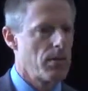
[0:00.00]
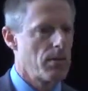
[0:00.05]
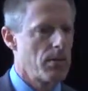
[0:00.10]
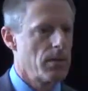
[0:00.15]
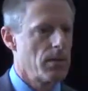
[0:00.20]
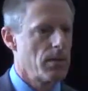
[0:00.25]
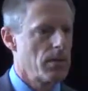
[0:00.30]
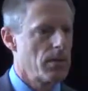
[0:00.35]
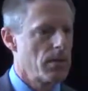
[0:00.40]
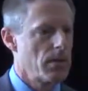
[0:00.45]

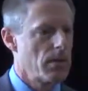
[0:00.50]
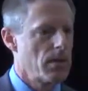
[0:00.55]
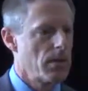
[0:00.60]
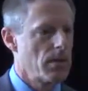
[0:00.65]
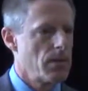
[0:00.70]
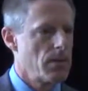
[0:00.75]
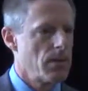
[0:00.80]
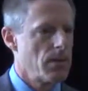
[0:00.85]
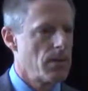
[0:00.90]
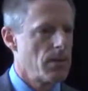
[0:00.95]

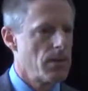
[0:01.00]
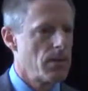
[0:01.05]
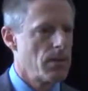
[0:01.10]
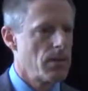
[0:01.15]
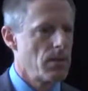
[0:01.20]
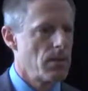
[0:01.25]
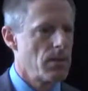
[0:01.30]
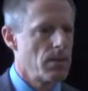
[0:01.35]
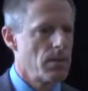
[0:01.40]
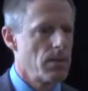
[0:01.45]

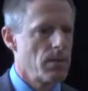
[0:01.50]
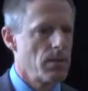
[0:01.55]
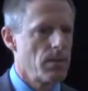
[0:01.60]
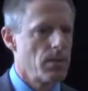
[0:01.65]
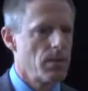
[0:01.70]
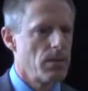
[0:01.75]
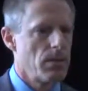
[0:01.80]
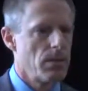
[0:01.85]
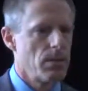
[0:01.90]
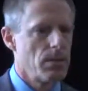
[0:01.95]

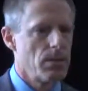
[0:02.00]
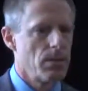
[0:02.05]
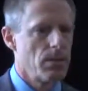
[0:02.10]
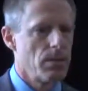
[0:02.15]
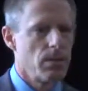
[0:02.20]
[no speech]